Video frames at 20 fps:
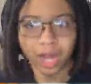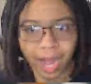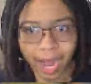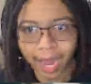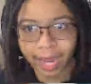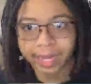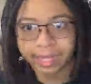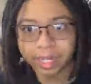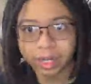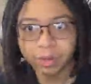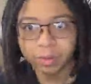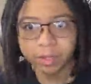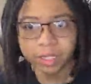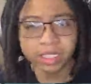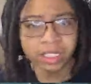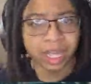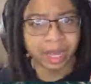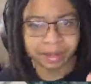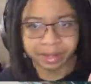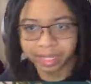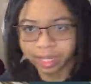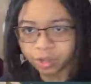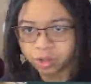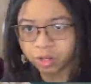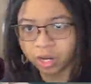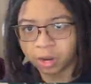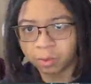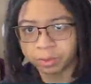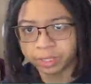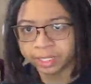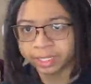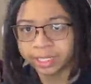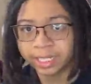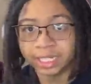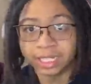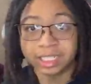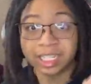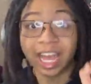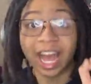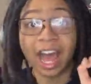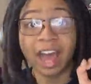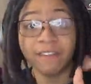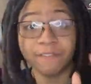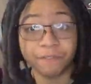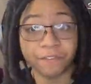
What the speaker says: I did was, I kid you not when I said this, I'm